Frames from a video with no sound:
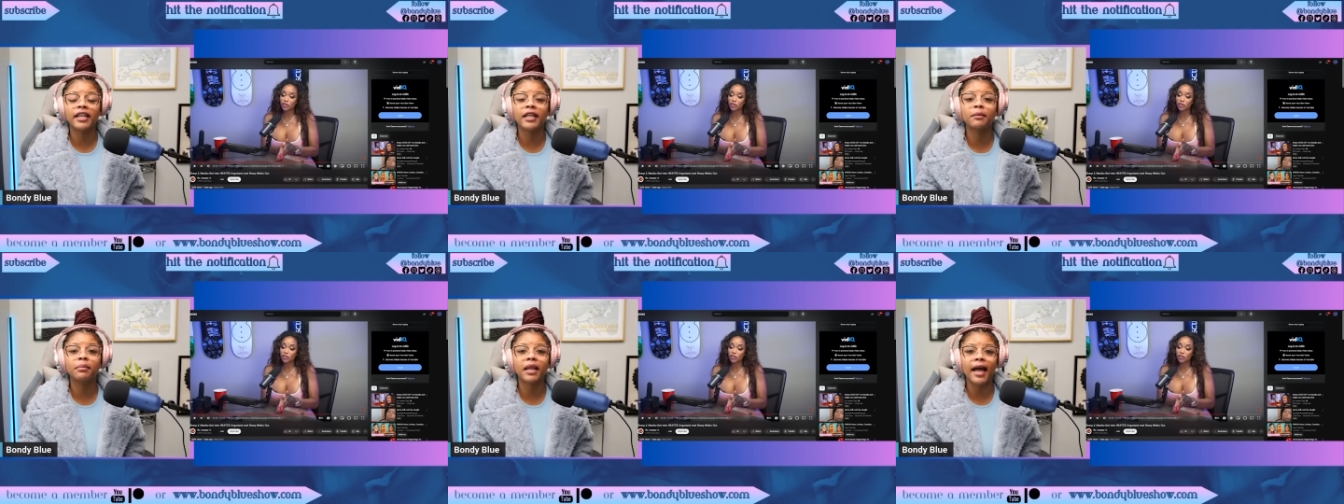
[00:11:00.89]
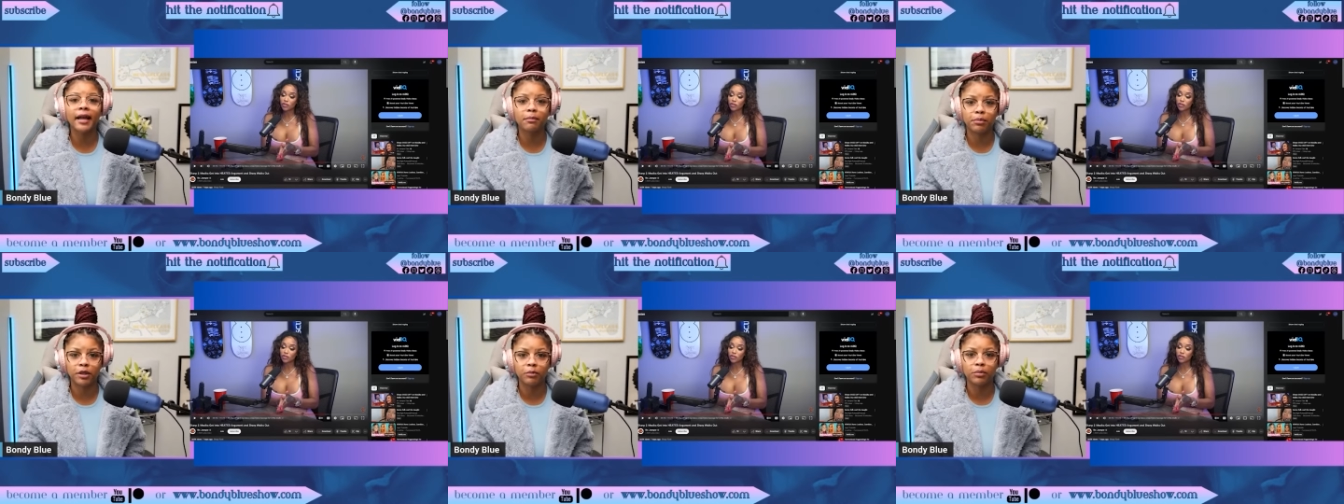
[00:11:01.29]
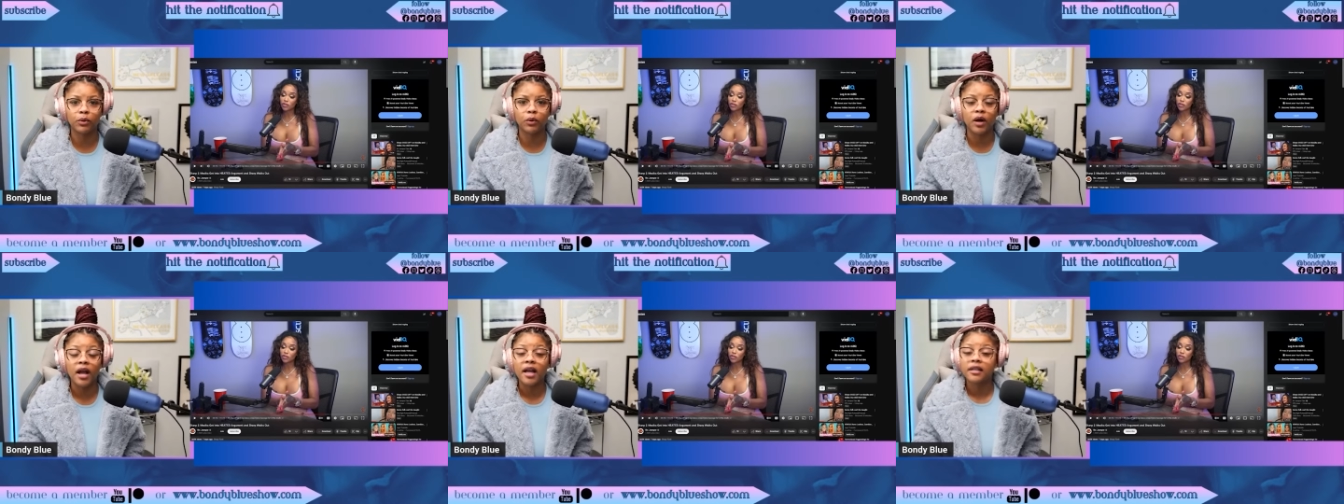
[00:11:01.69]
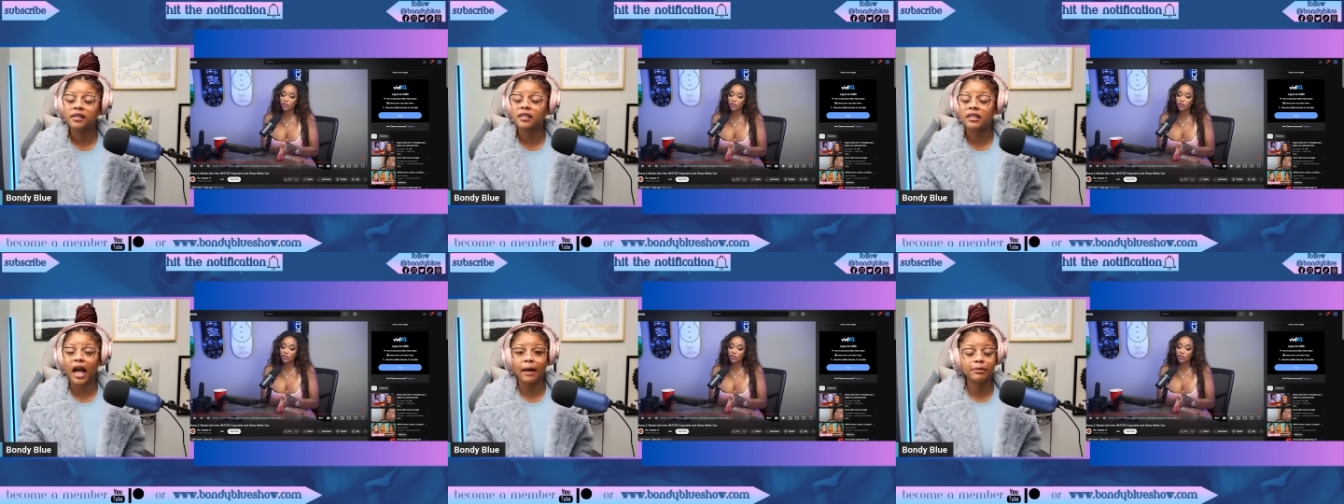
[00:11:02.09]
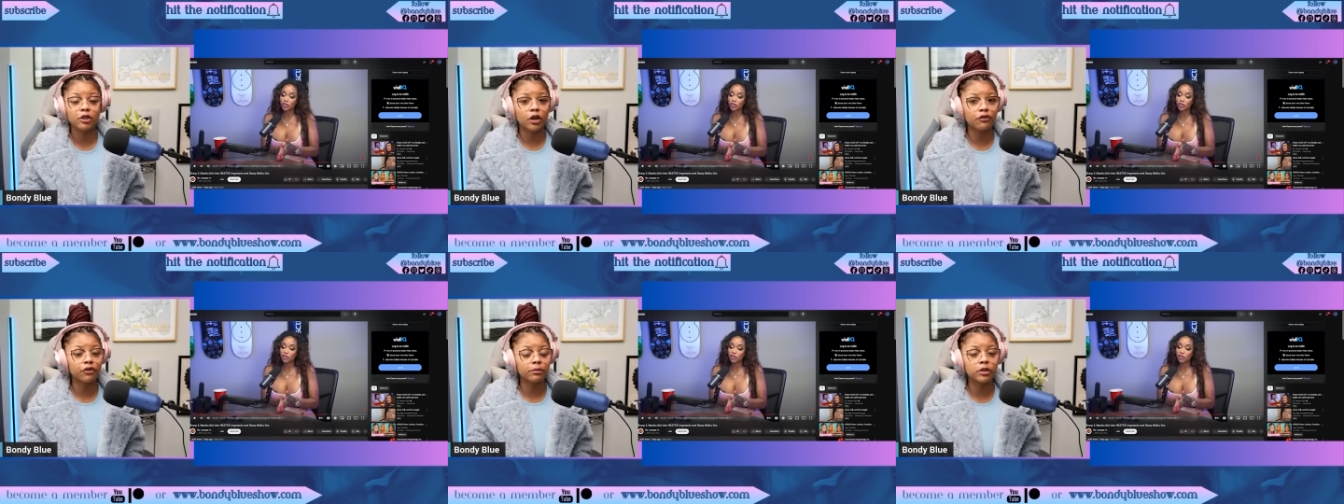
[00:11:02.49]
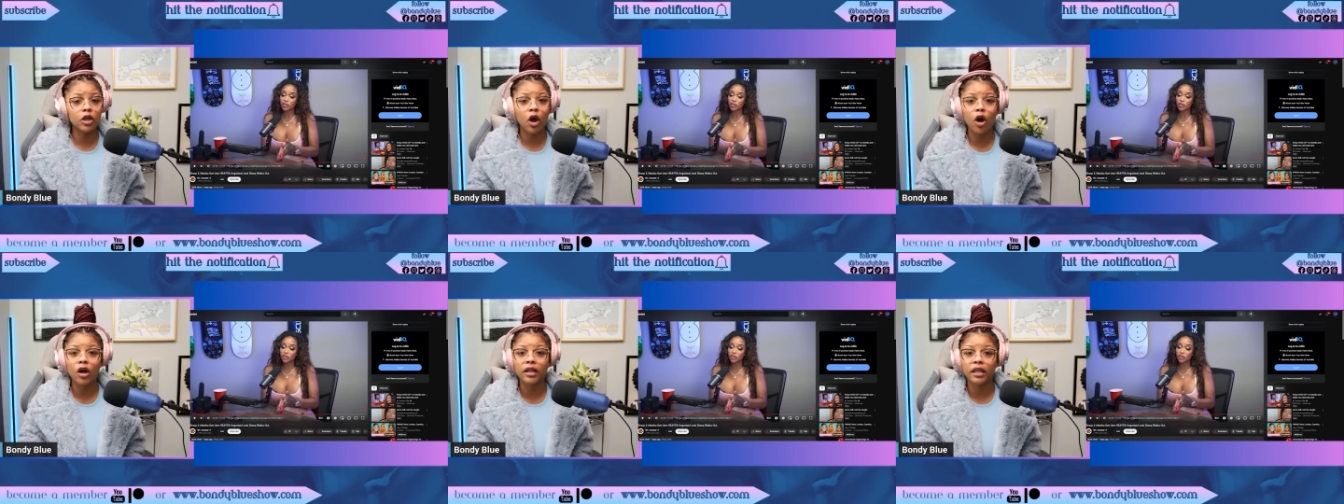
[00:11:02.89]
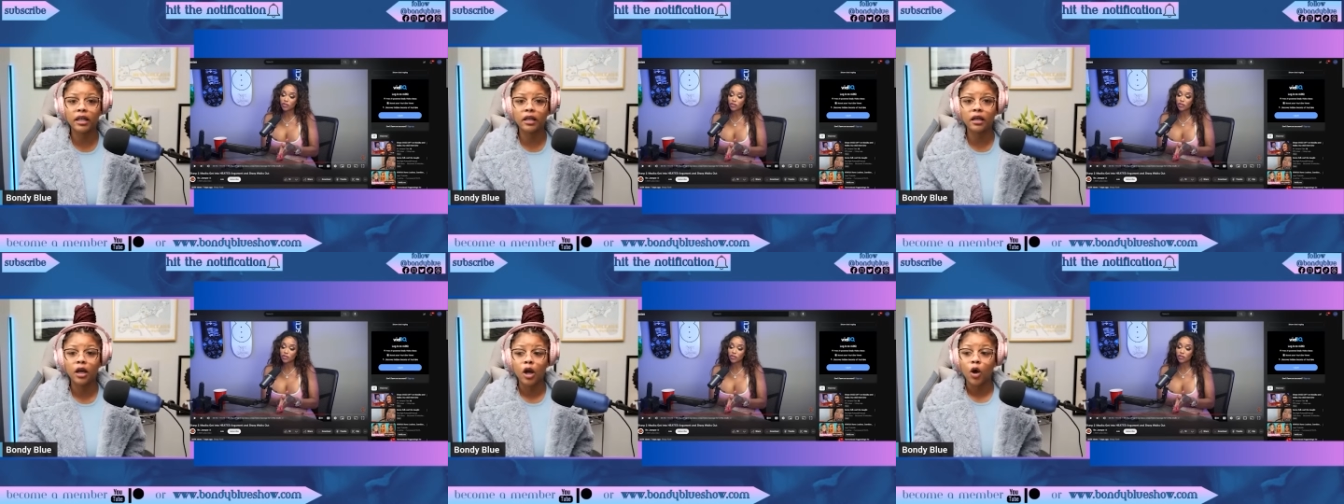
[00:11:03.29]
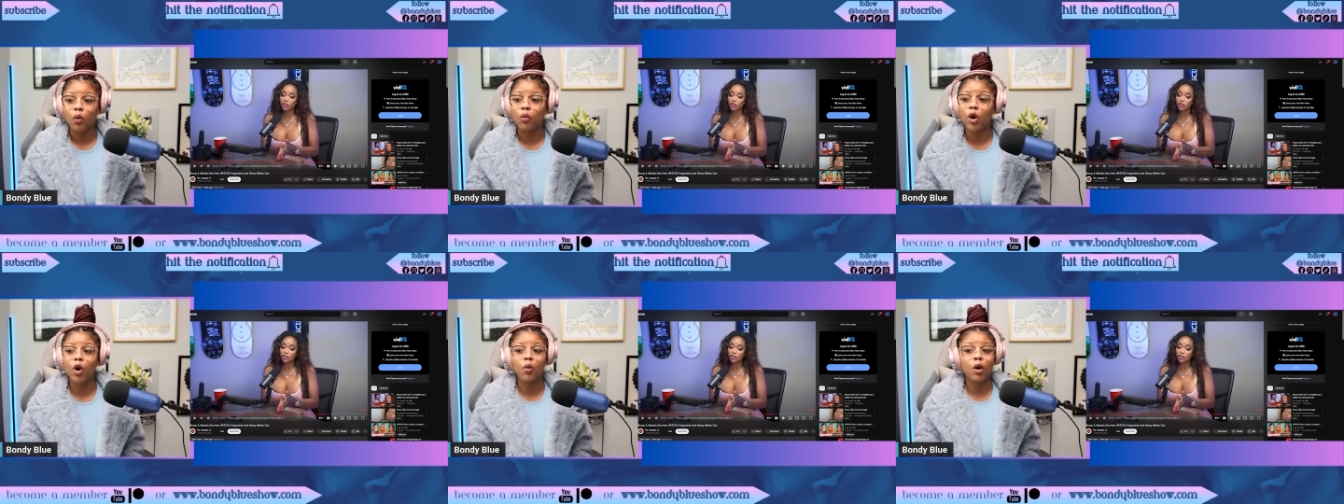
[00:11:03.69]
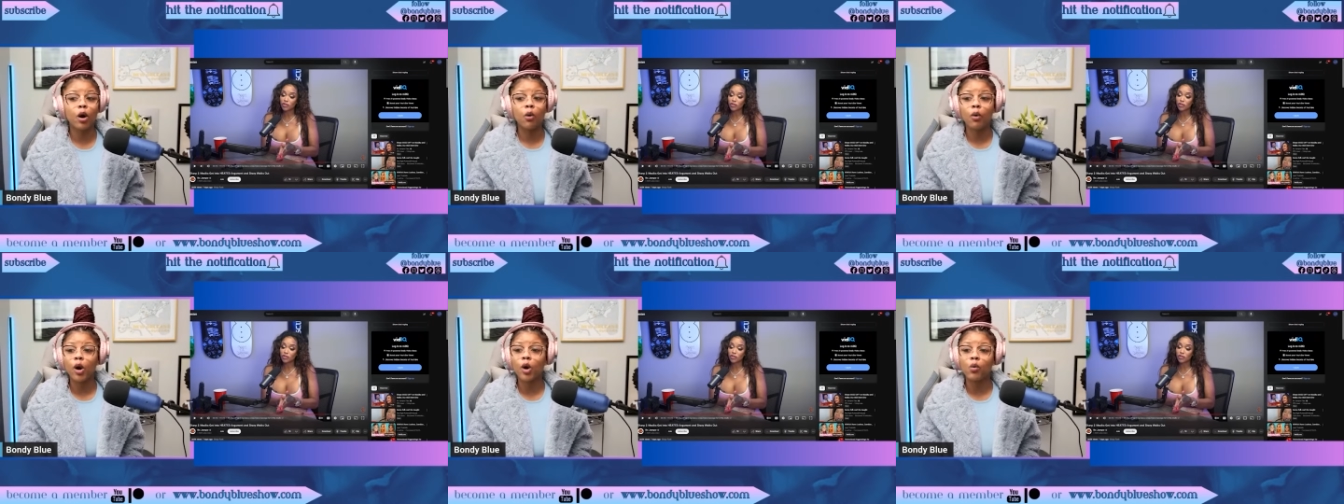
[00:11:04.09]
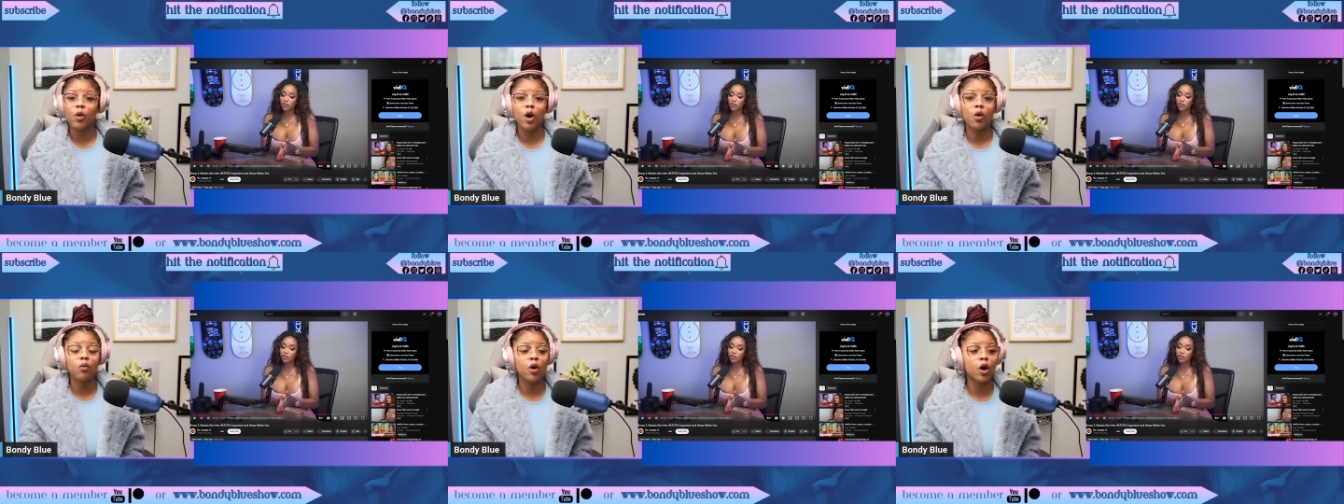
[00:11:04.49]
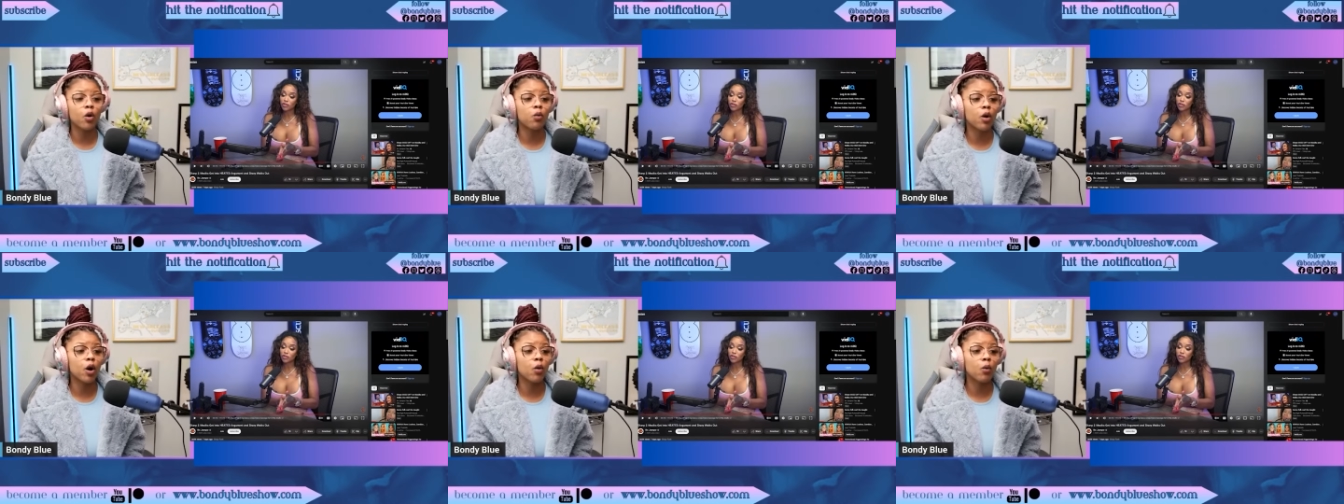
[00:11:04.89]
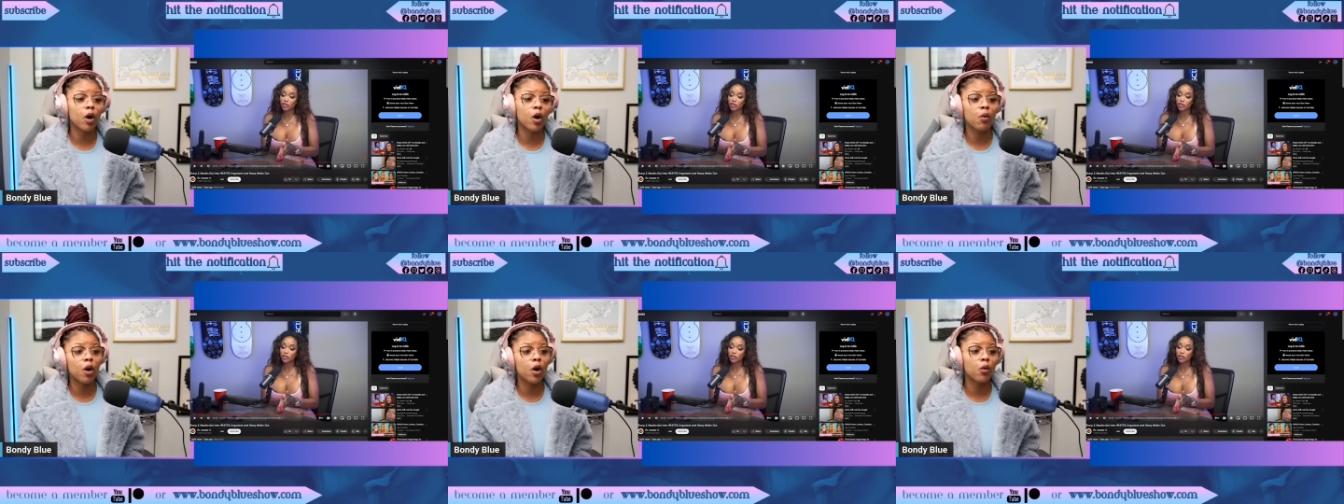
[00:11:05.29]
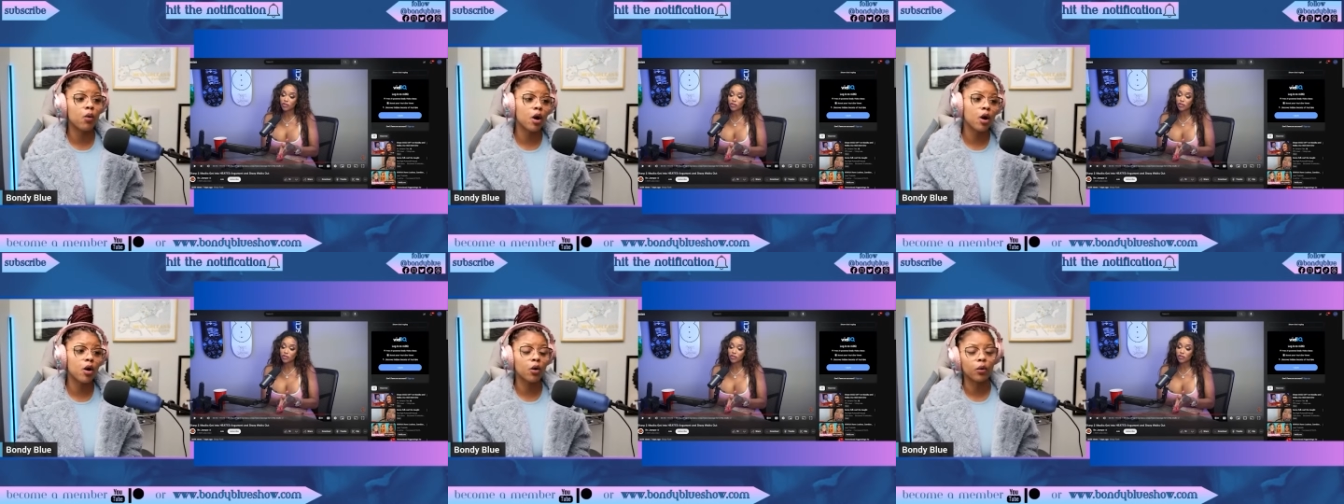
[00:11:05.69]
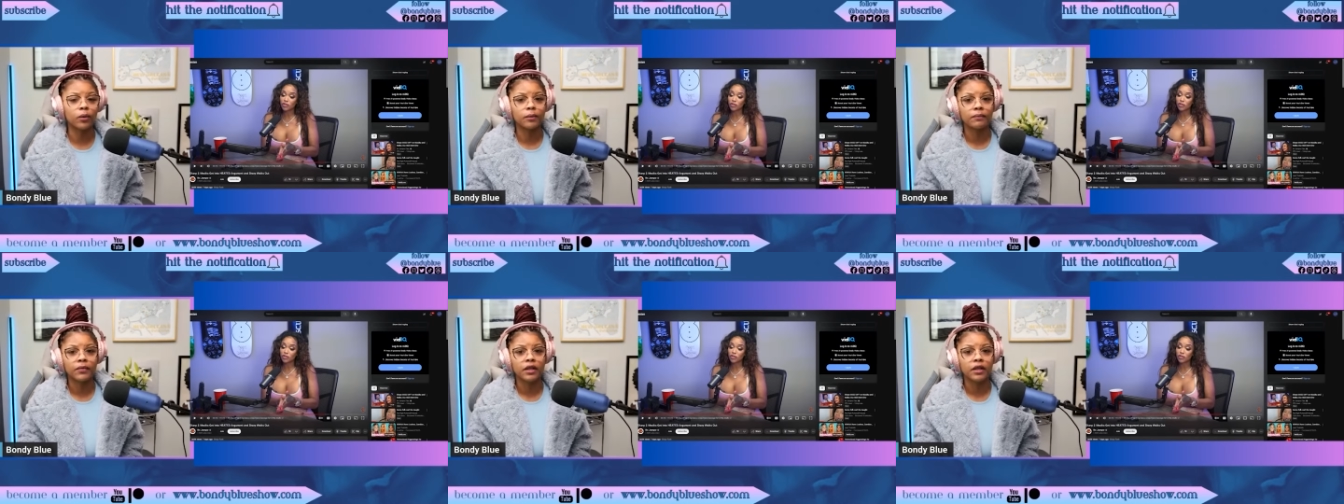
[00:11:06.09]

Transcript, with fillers: black people, stops her from talking. Whoa, whoa, whoa, whoa, whoa, whoa, whoa, whoa, whoa.